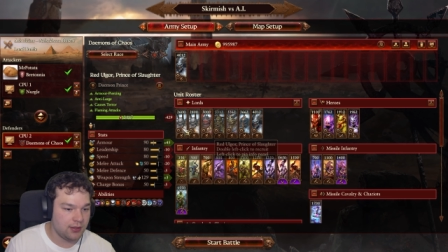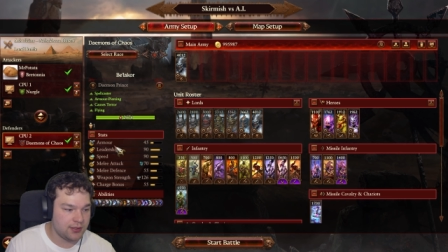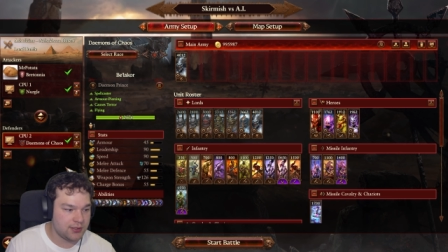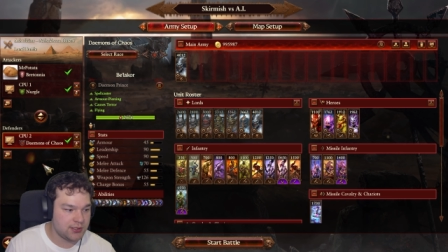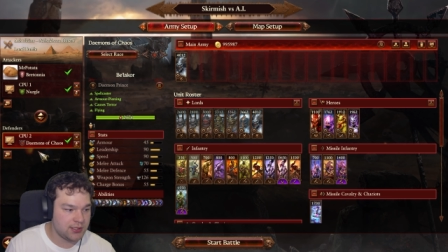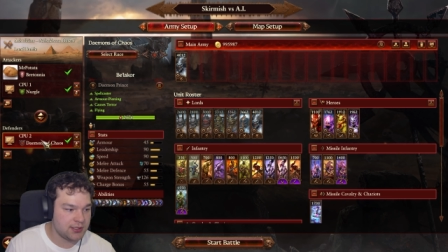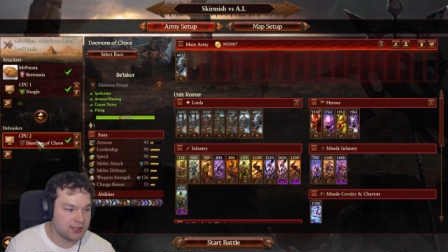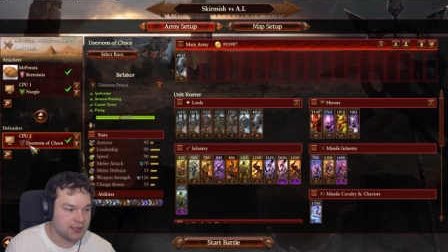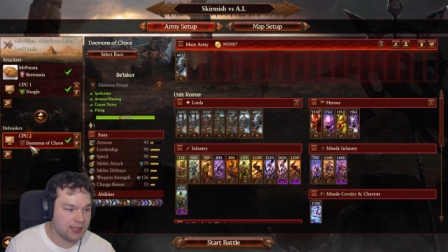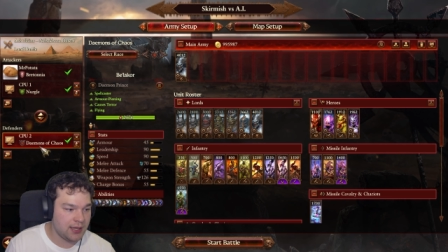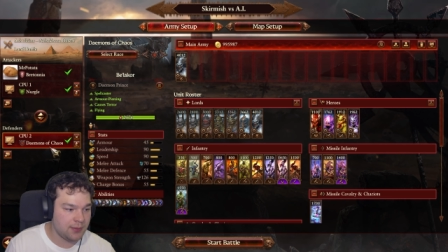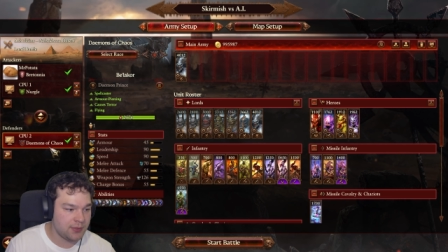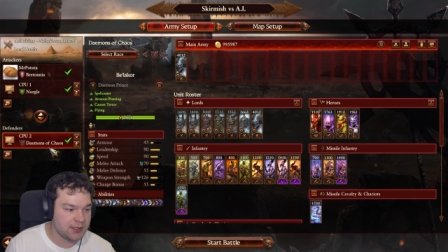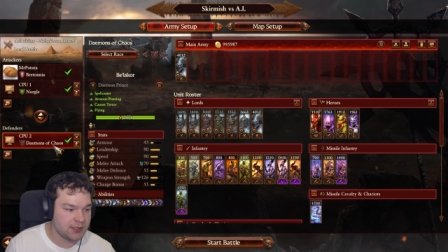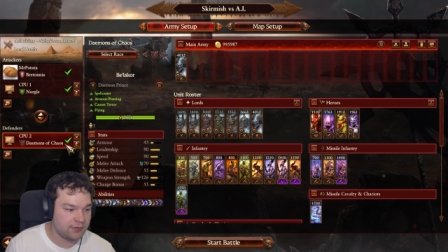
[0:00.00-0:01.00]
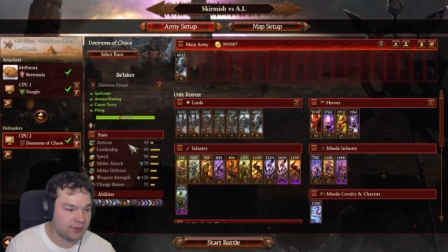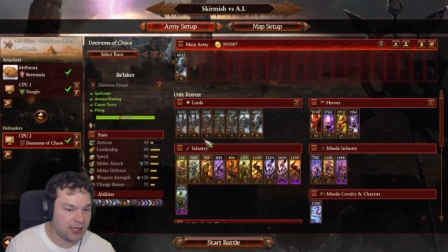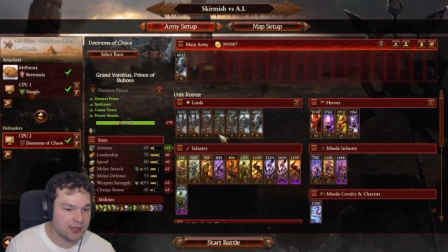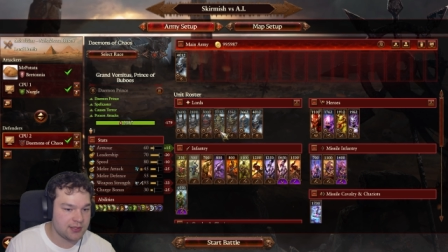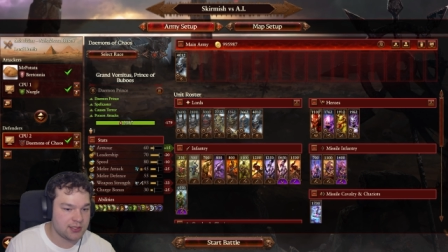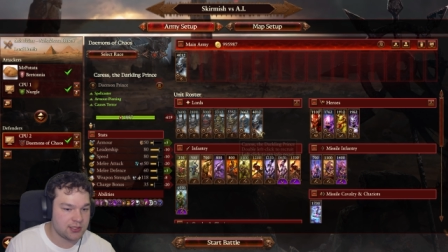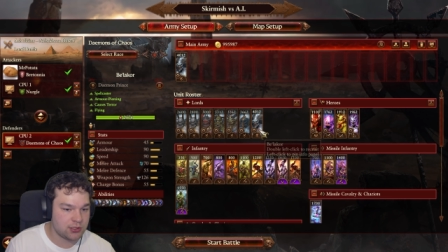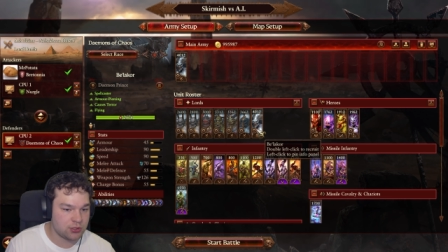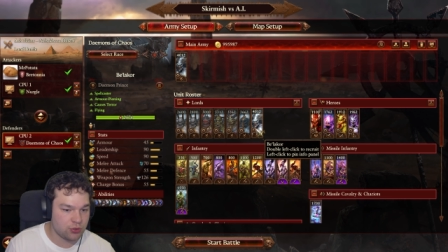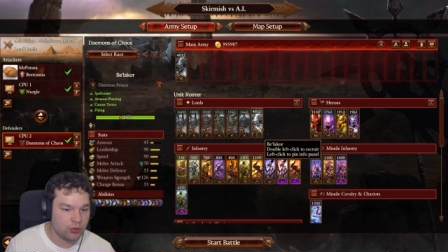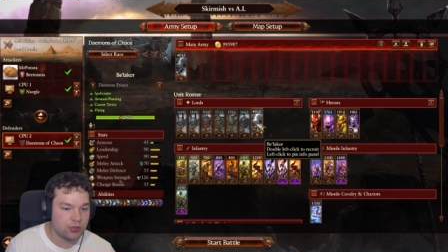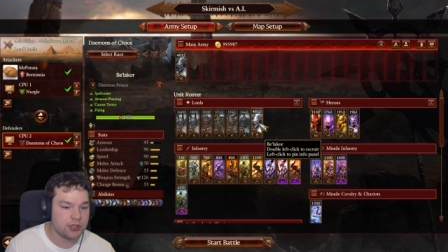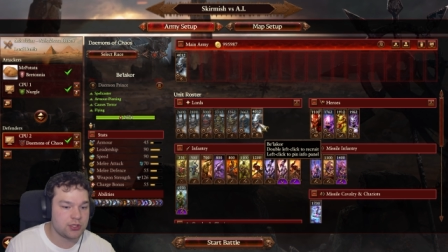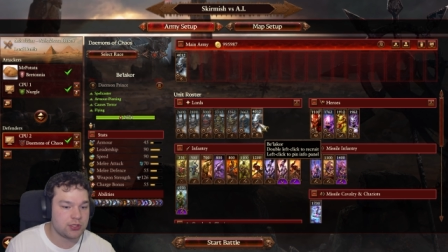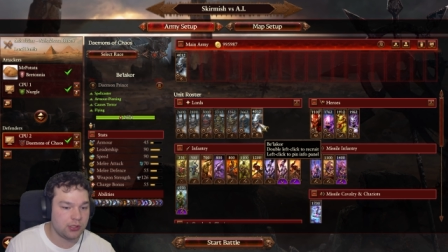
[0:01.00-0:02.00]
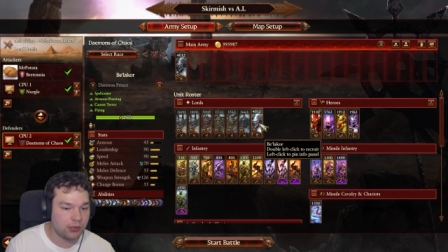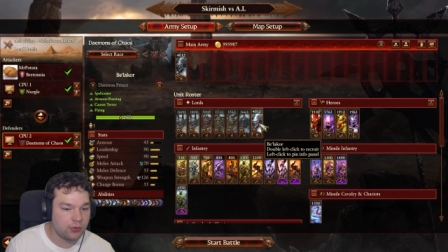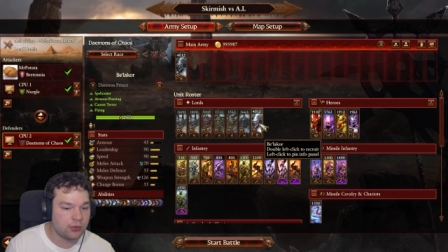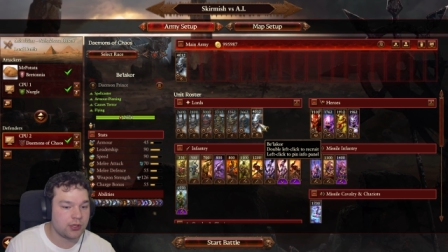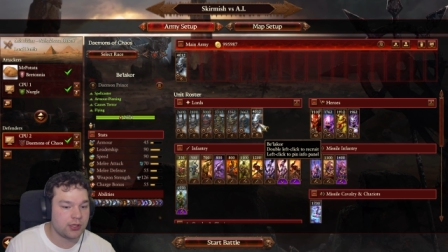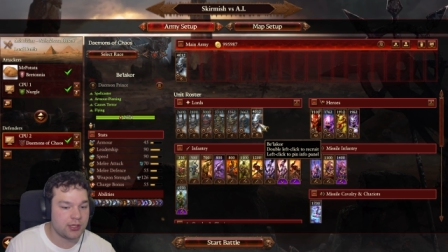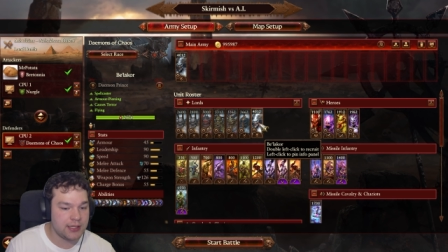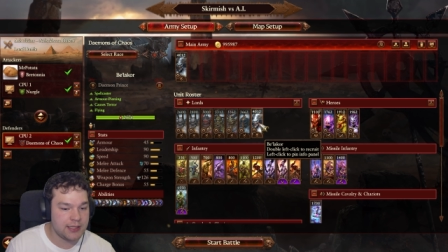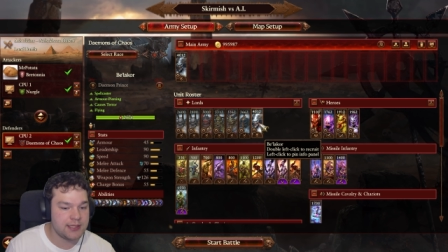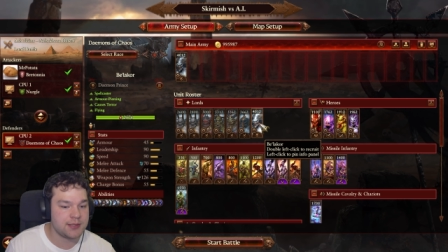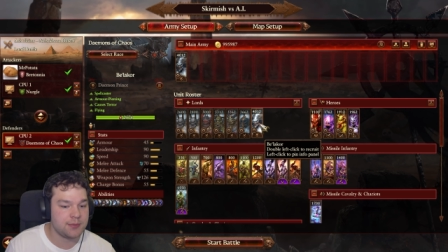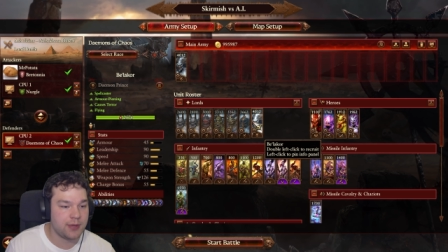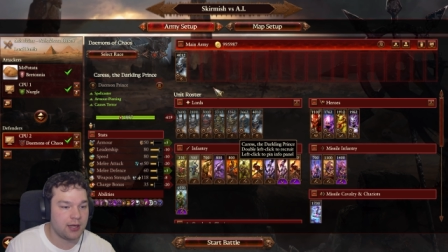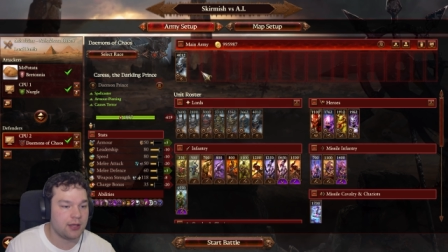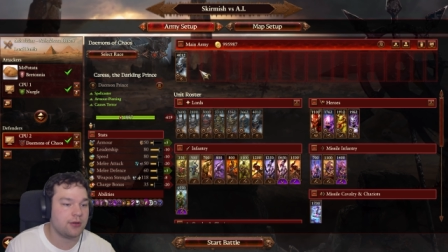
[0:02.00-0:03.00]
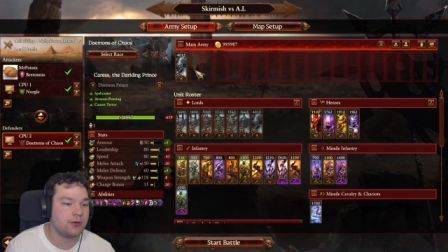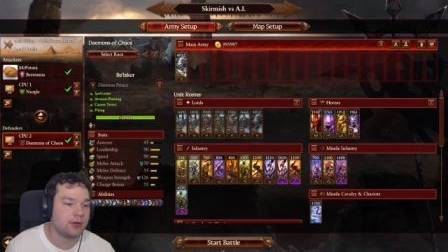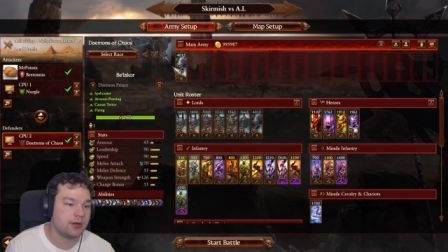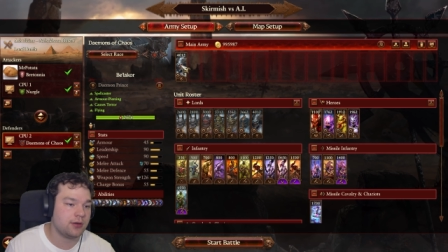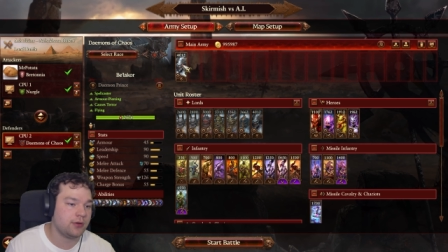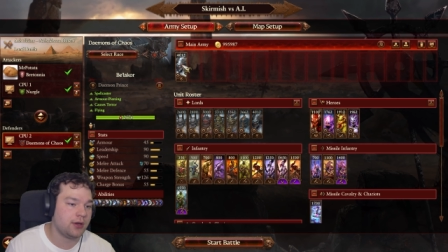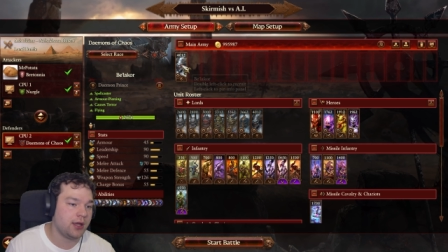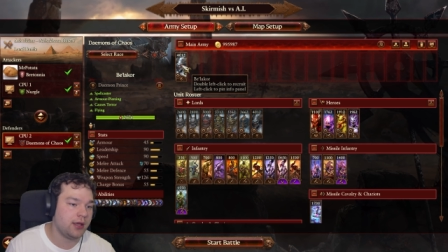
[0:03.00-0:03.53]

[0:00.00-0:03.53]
since Daemons of Chaos' strongest lord is Be'lakor,